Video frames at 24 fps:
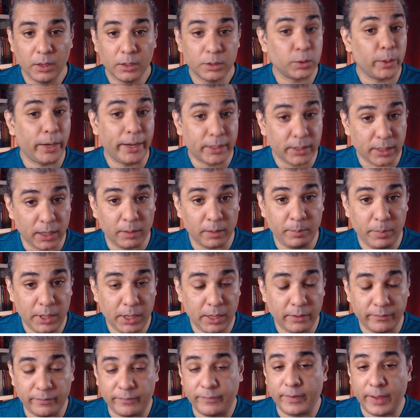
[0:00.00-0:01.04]
So it can
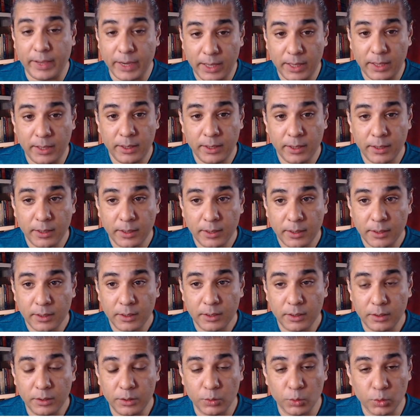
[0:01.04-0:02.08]
be a very
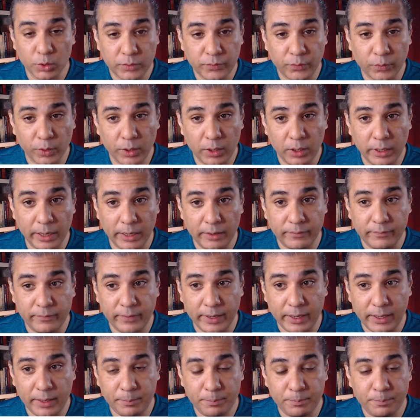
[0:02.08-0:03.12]
useful and
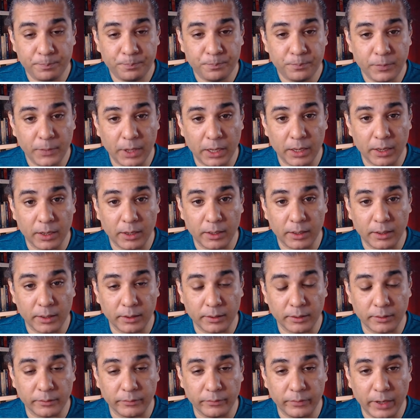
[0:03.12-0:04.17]
very
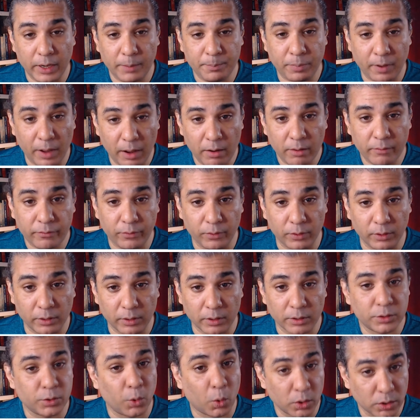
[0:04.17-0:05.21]
uh, very
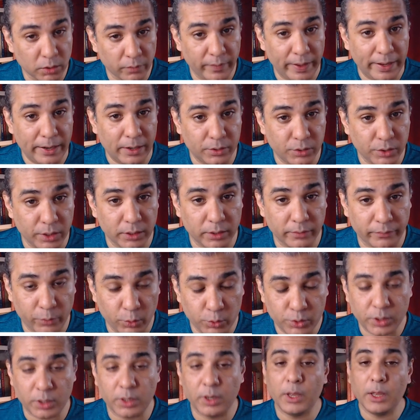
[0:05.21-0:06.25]
powerful source of energy in the
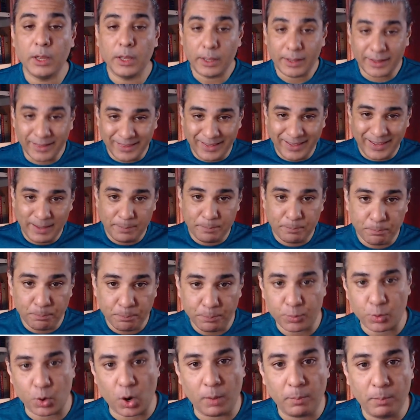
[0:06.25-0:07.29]
future. The
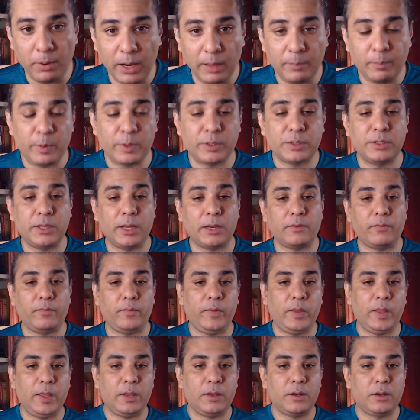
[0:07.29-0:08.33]
problem is that
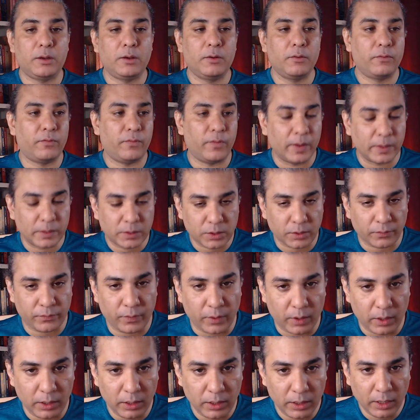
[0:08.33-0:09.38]
we, first of
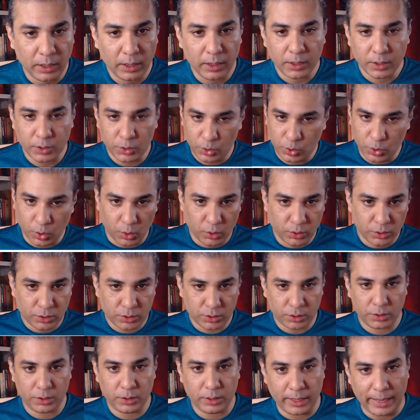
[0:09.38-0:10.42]
all, don't
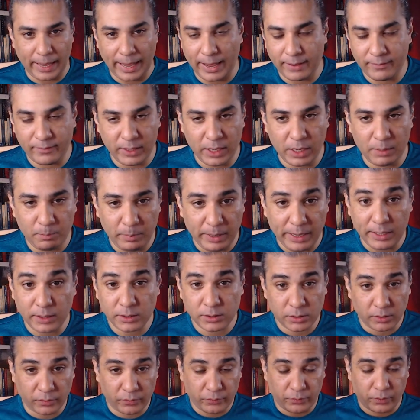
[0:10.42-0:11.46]
have any
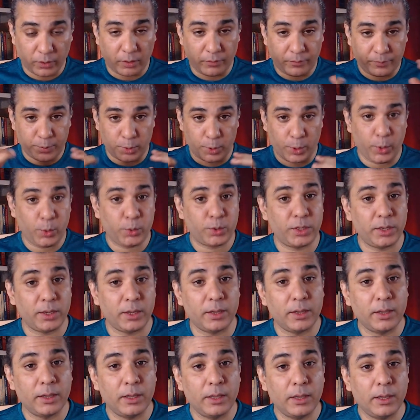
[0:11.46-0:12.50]
means of, of
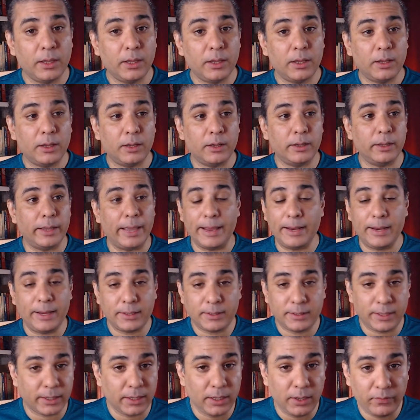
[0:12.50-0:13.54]
producing any
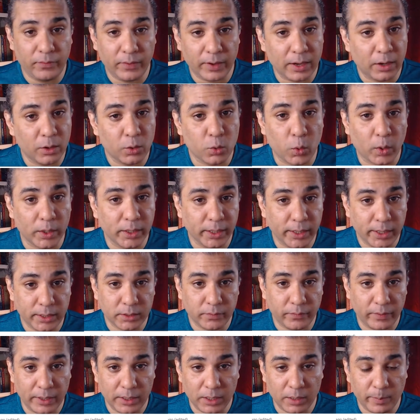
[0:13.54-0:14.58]
significant quantities
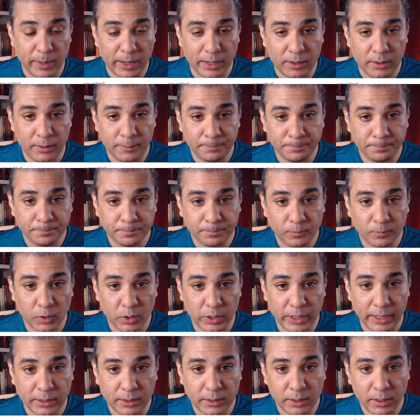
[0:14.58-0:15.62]
of antimatter,
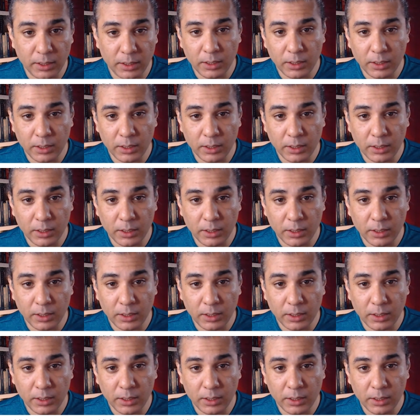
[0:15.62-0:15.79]
right?